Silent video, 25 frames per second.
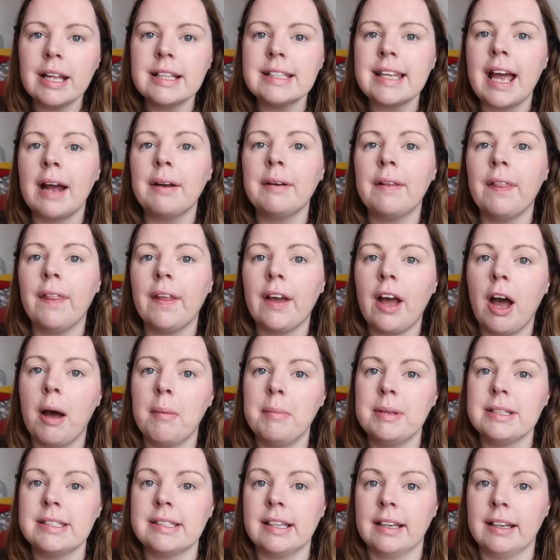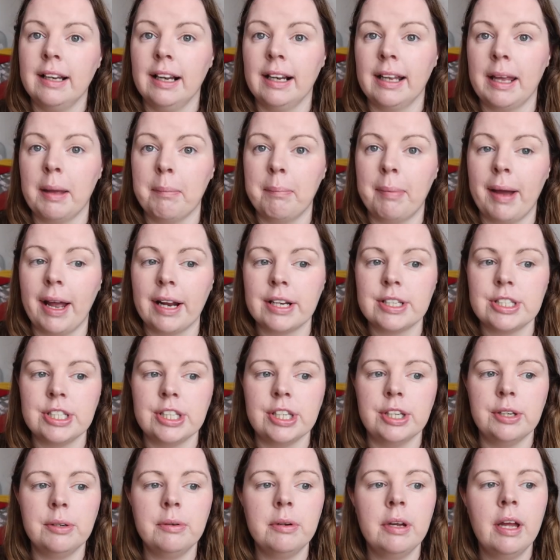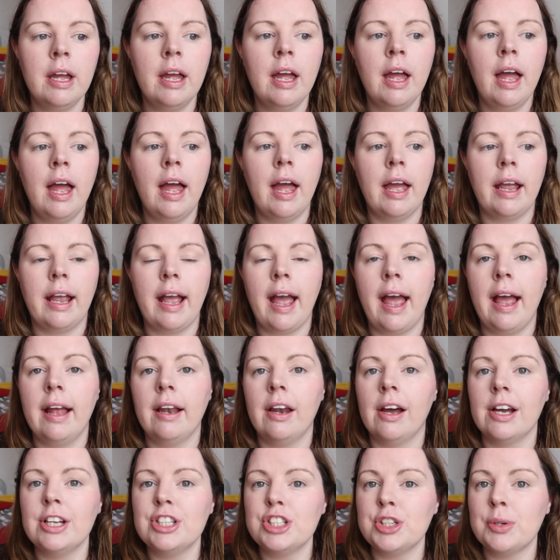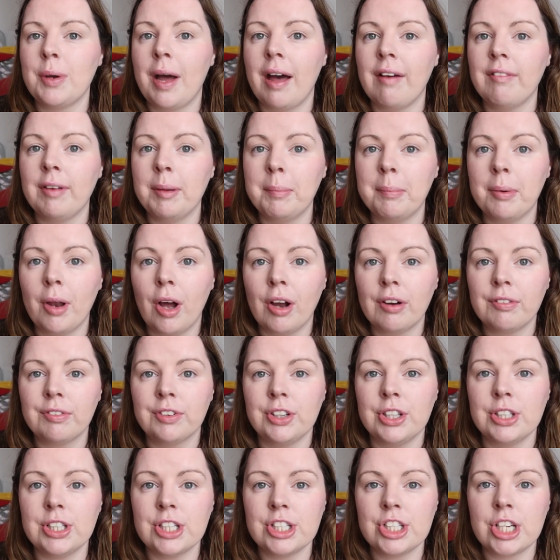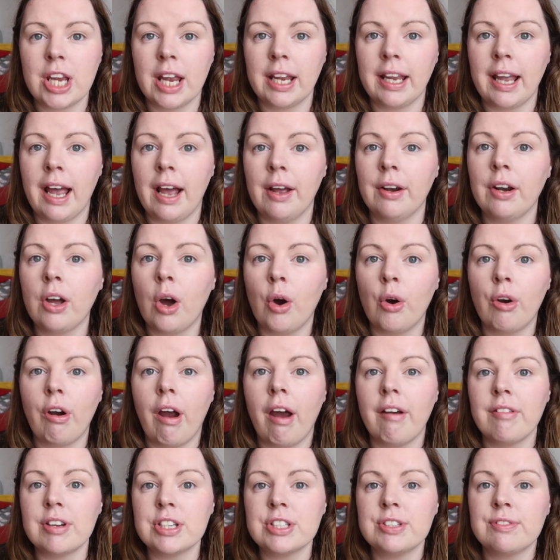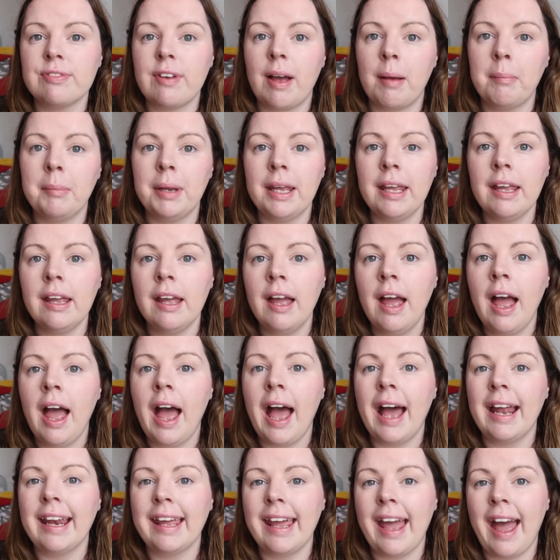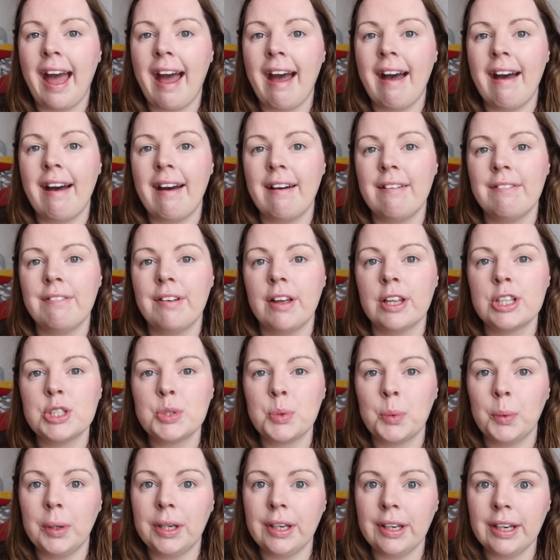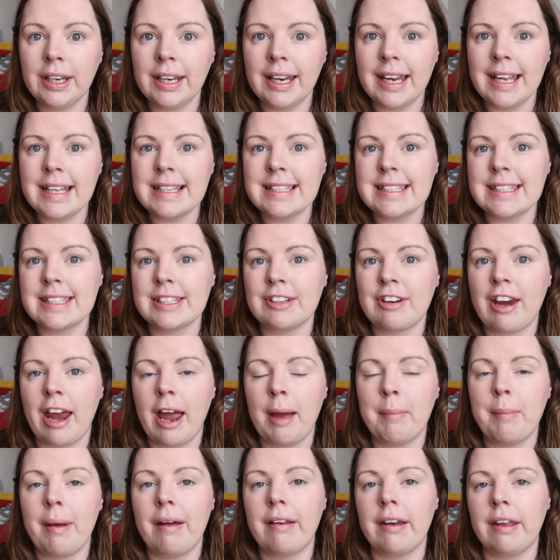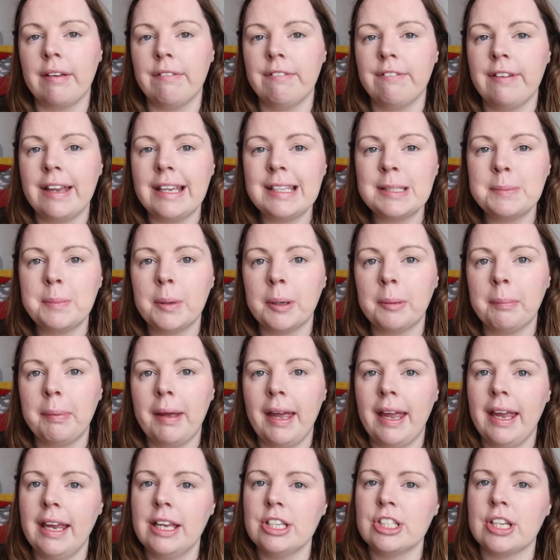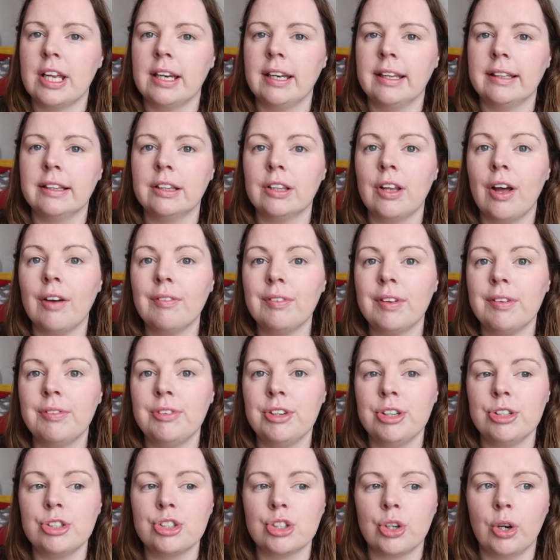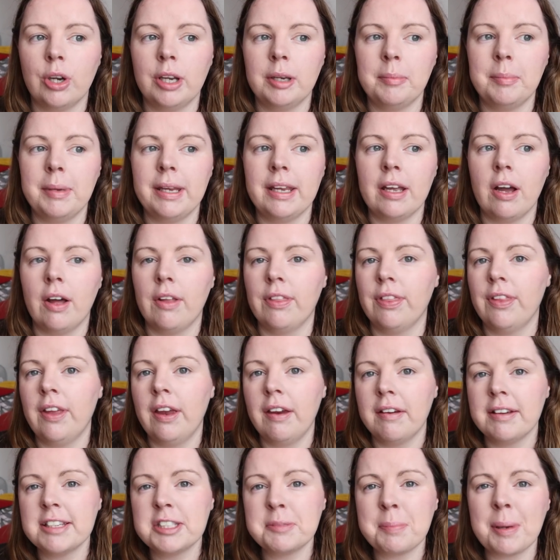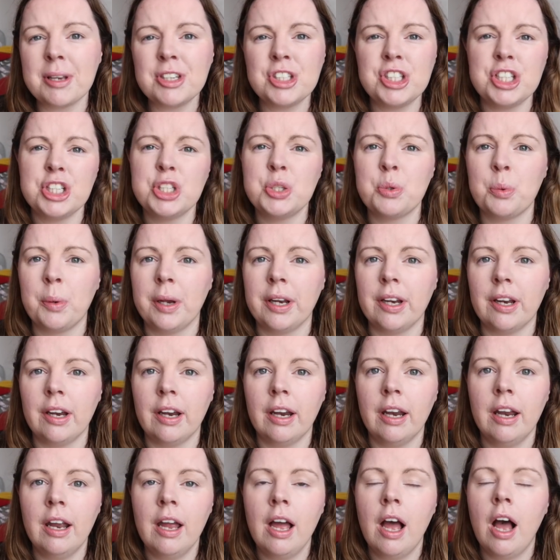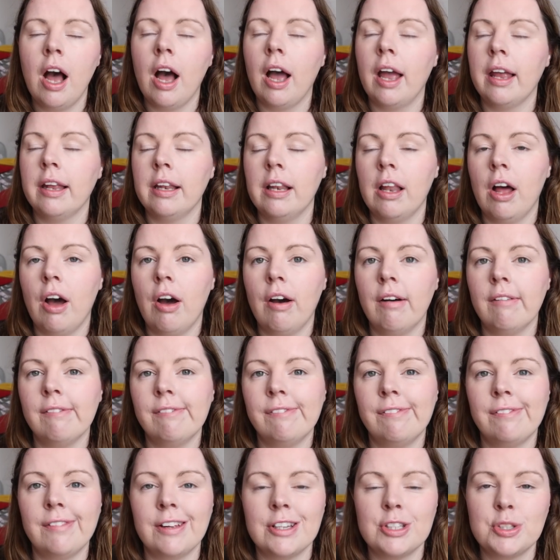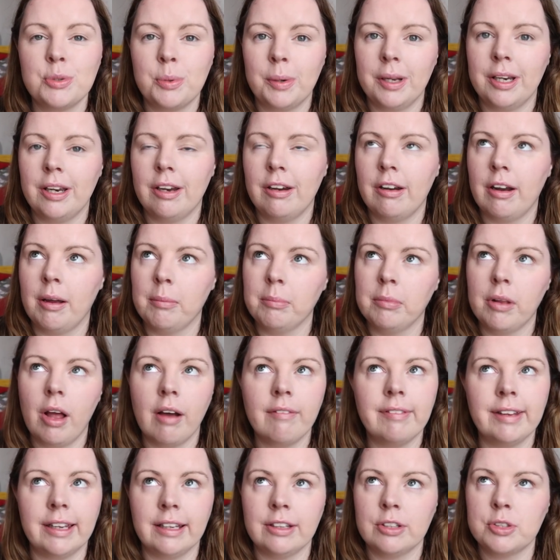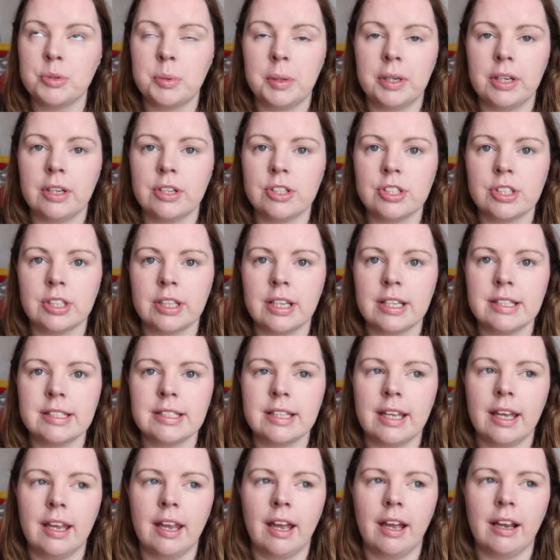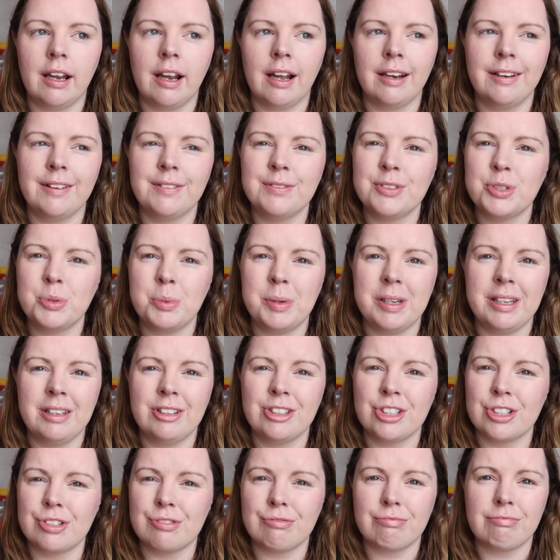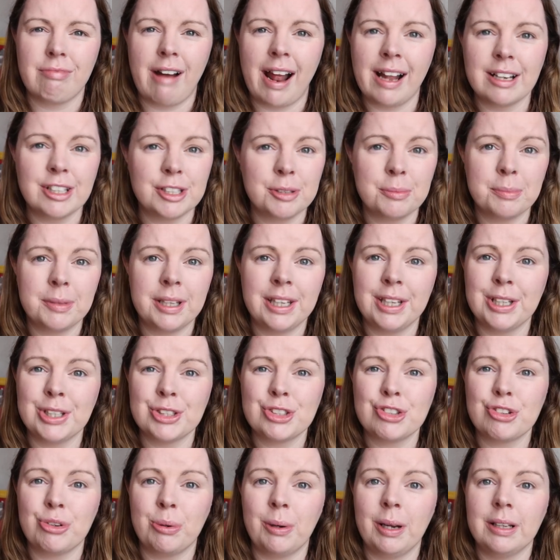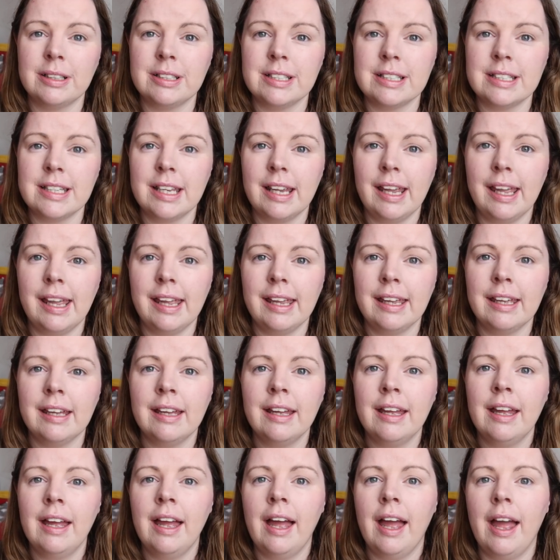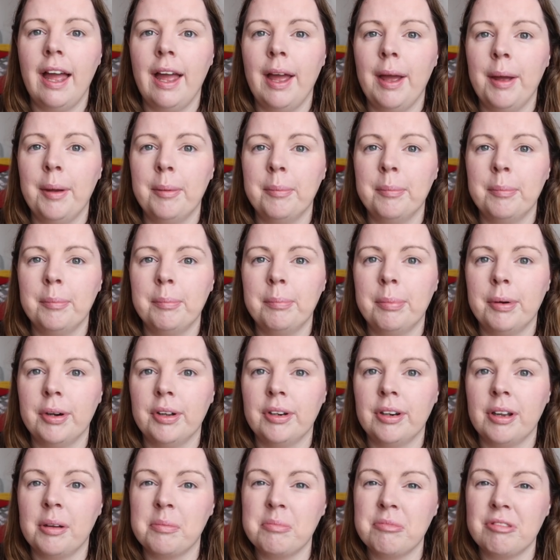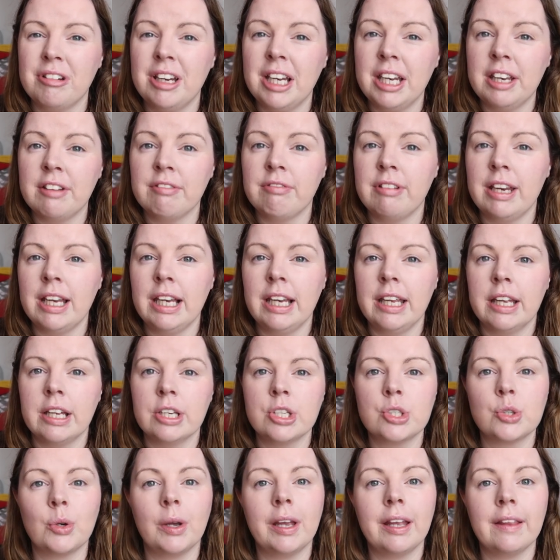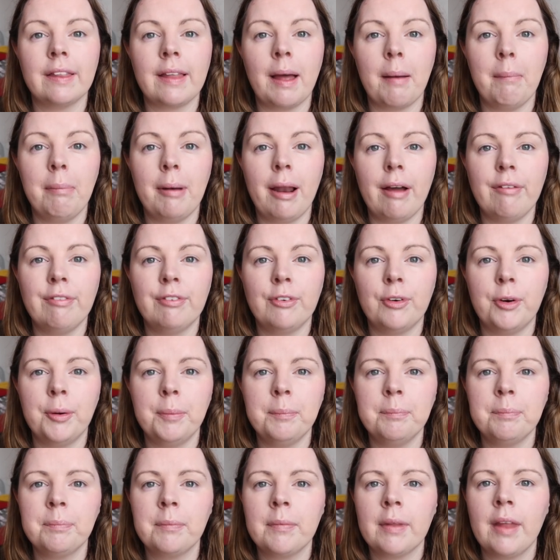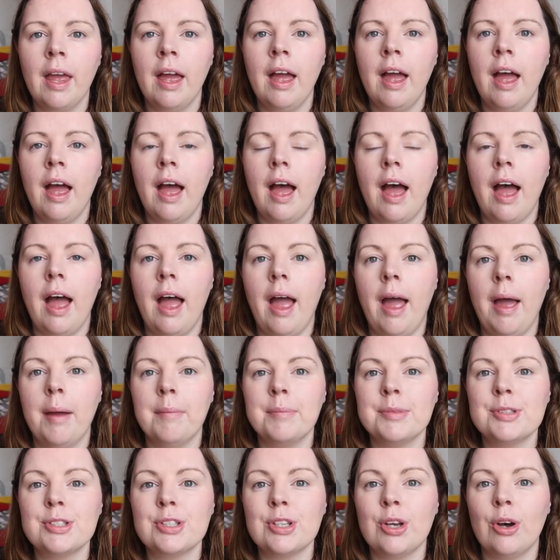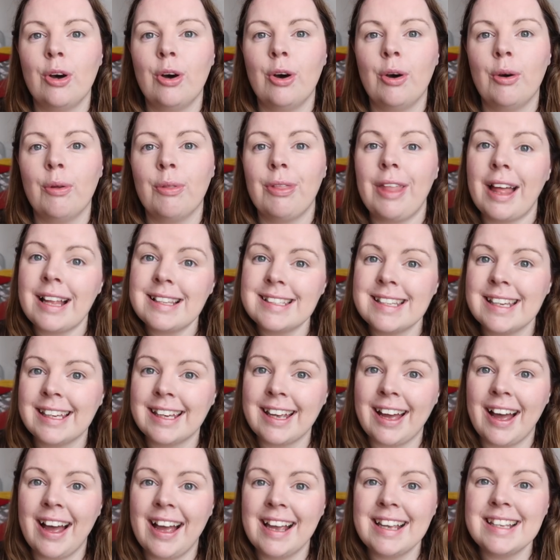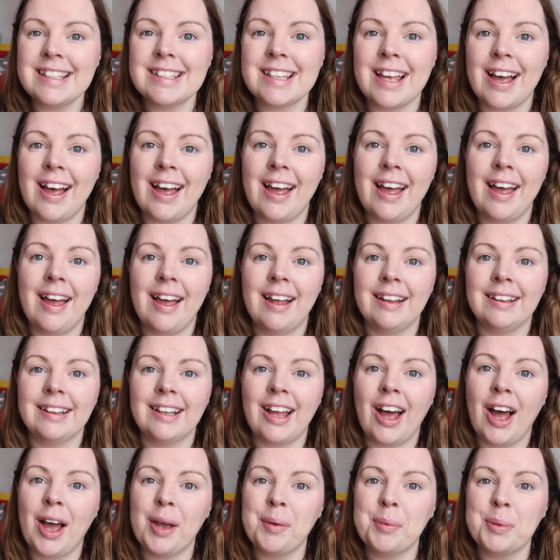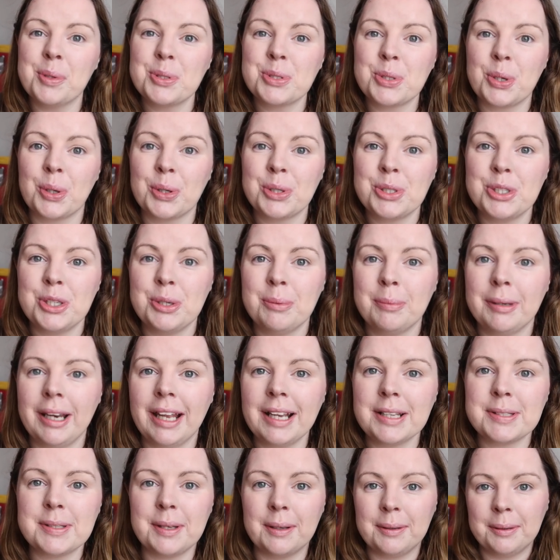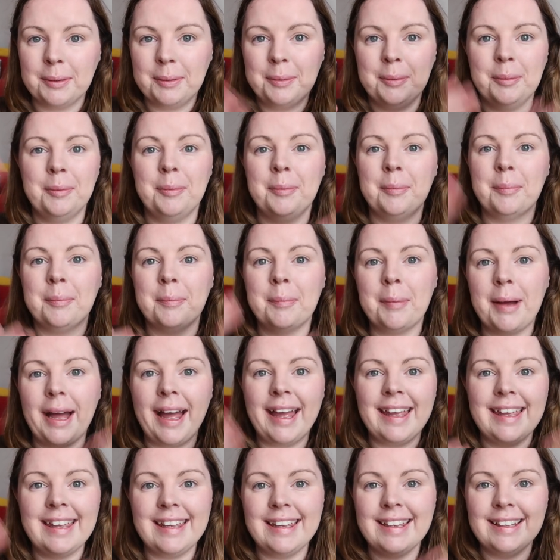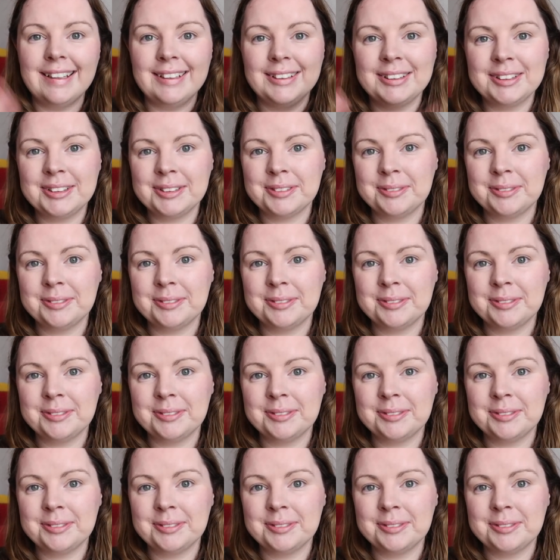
down in the comments and I'll get back to you. Again, I do have a blog for you to check out, Our Irish Family, and I have Twitter, Instagram and a Facebook page, and I'd love if you join me on there, especially Twitter. I love Twitter. I'm loving Twitter, should I say. I kind of tweet just random things throughout the day, but I'm really, really enjoying that platform. So that's it, guys, and I will talk to you in my next one. Bye.